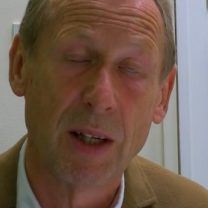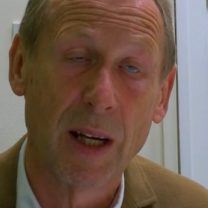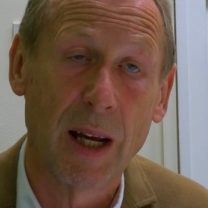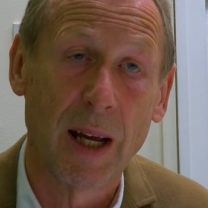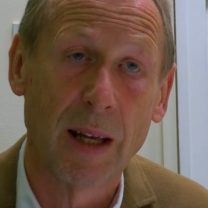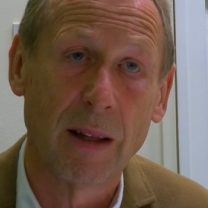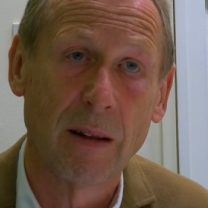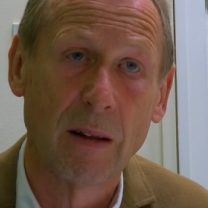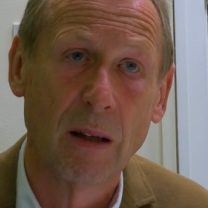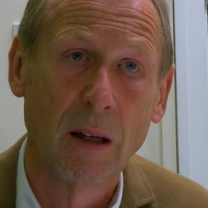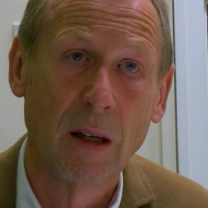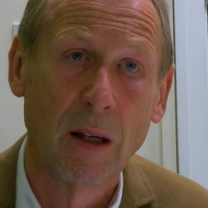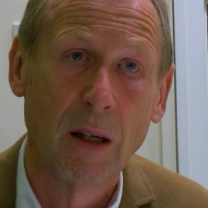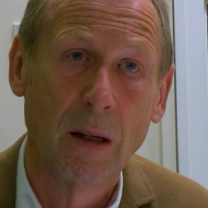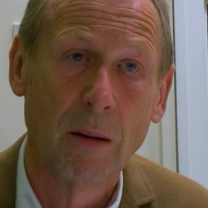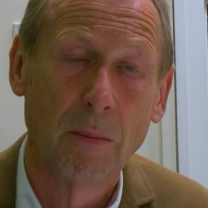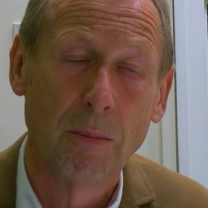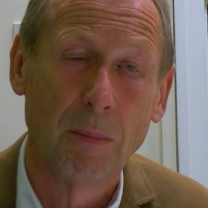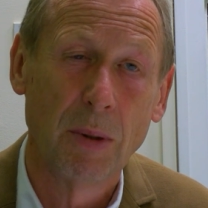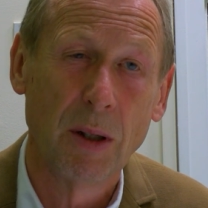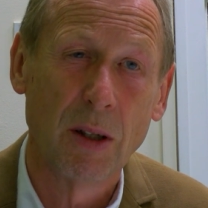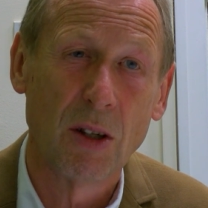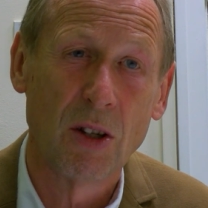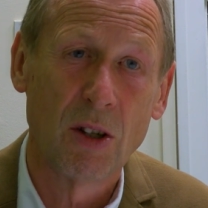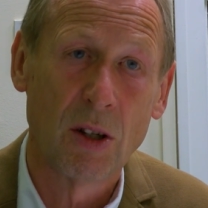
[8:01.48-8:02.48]
death,
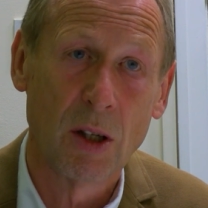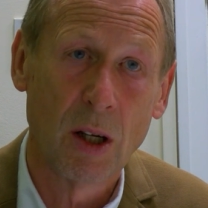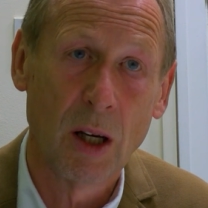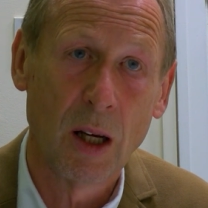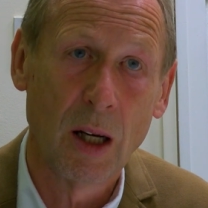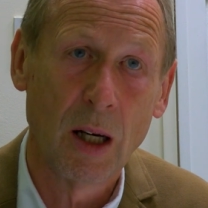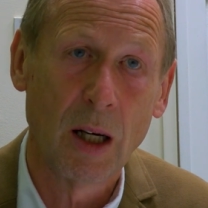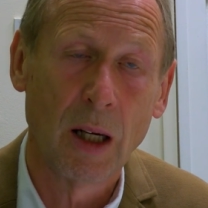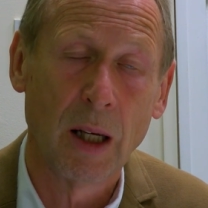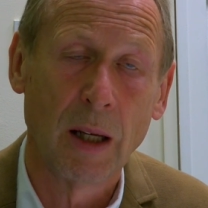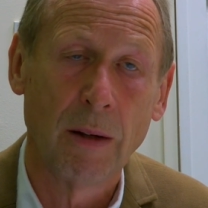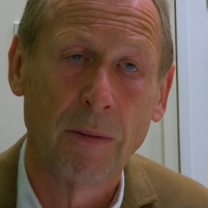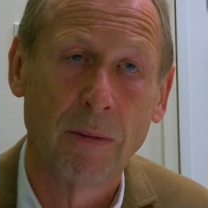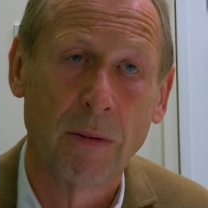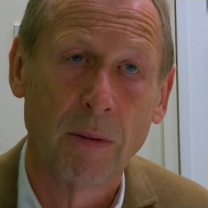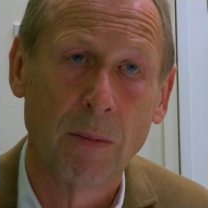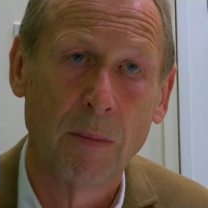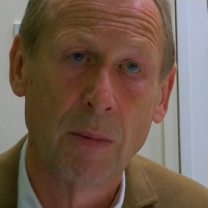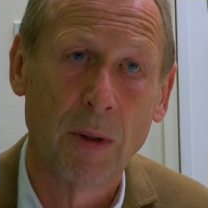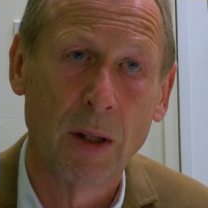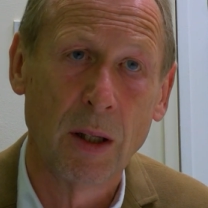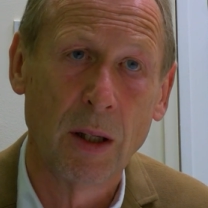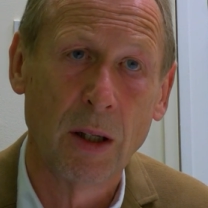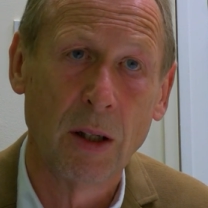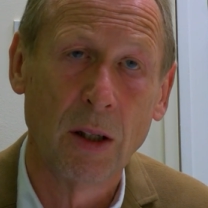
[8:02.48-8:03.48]
but certainly
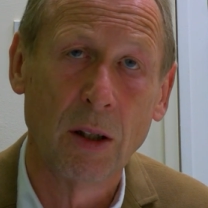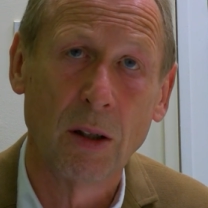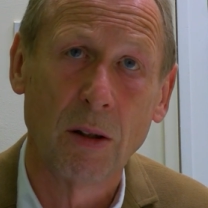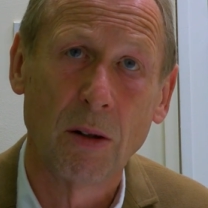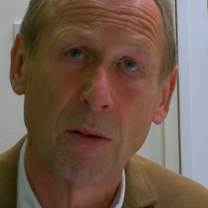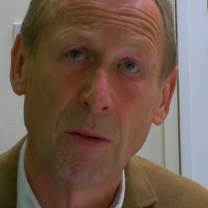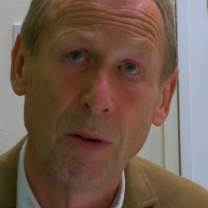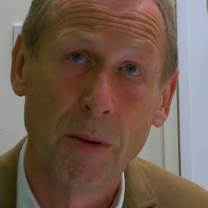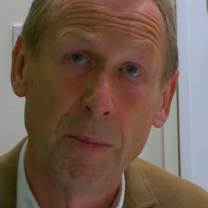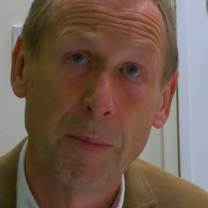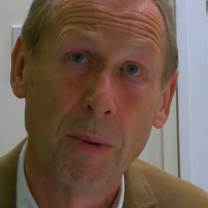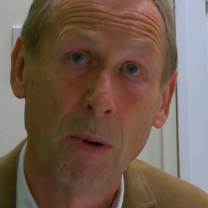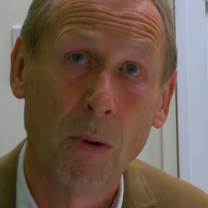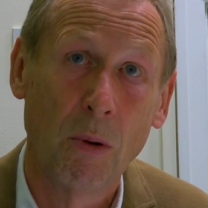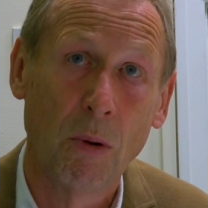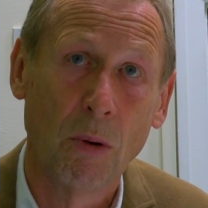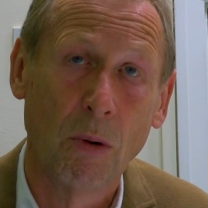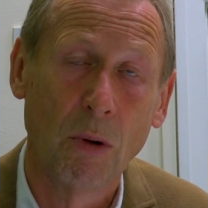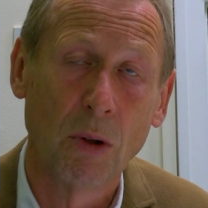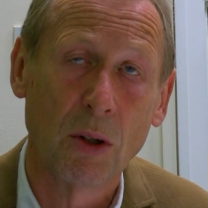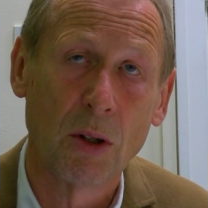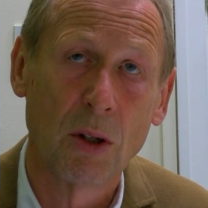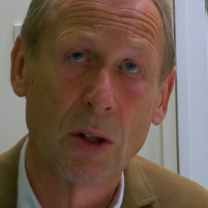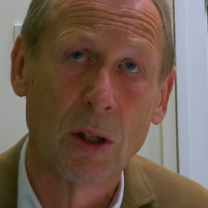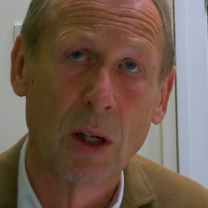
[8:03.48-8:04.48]
from the
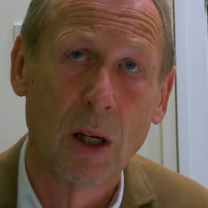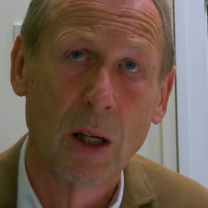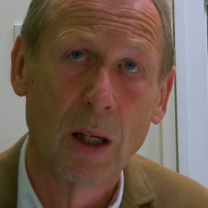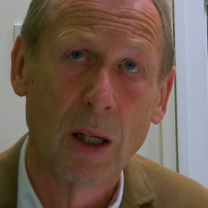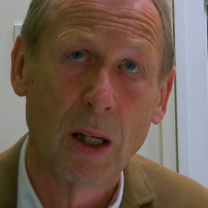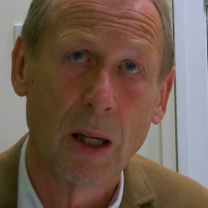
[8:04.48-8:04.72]
reports,